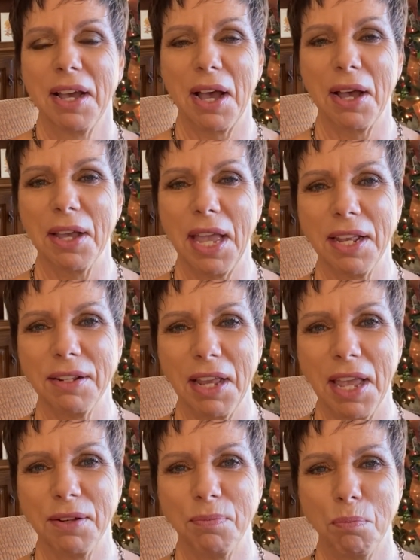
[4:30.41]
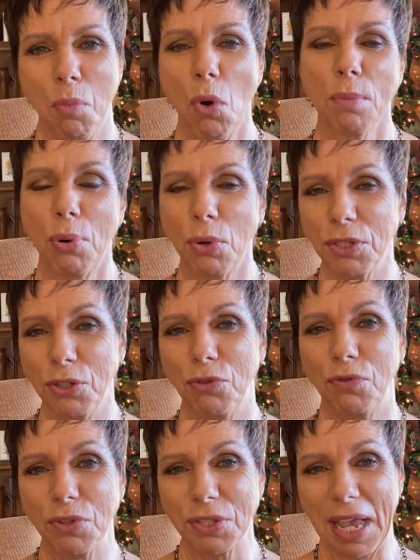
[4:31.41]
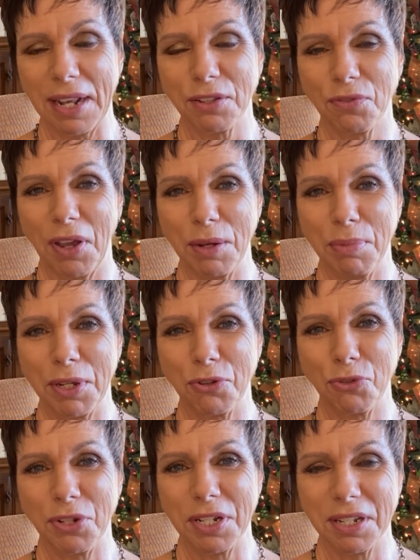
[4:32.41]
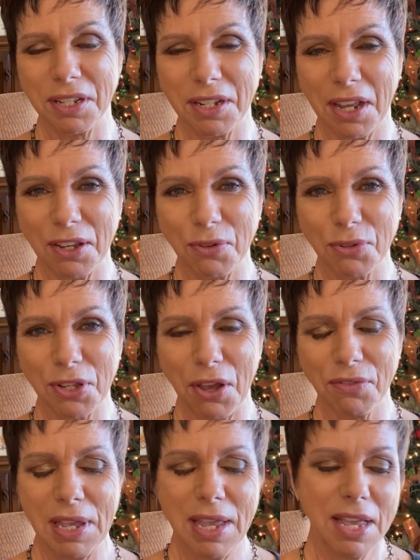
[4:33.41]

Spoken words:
And more importantly, you feel satisfied because you didn't deny yourself.